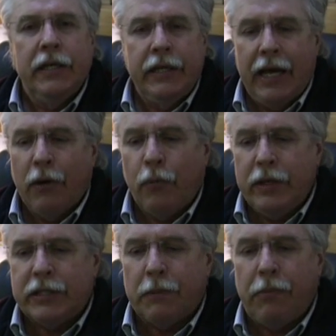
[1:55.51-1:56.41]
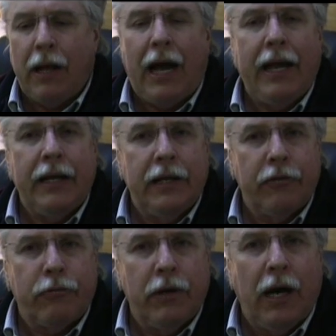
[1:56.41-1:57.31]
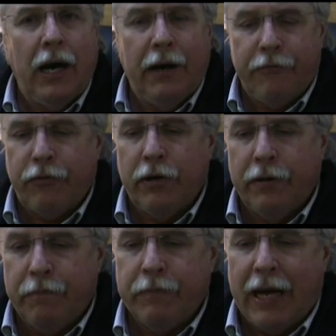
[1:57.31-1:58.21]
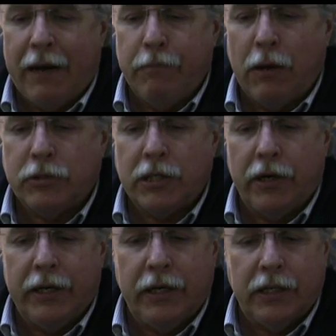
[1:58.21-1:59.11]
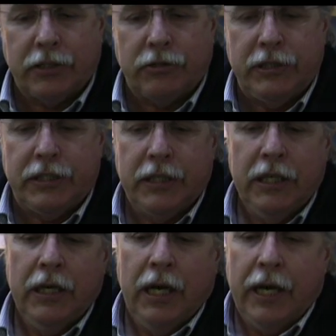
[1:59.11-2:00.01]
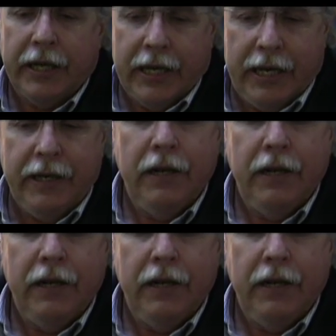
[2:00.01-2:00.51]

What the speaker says: that we supply out of Boshart Industries. Again,